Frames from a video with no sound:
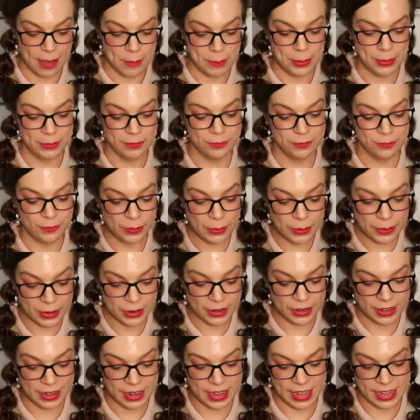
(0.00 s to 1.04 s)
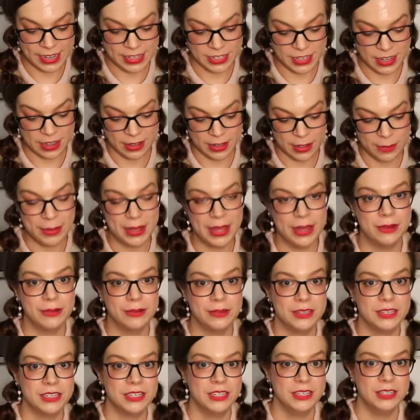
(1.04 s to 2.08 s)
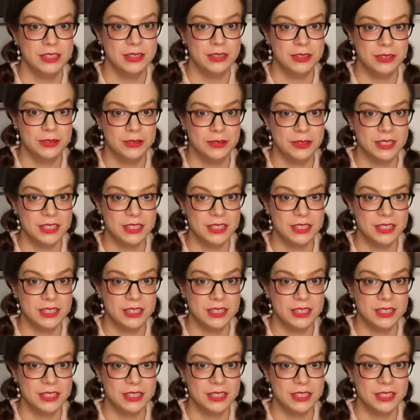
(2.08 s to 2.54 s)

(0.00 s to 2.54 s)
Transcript: Before I talk about the new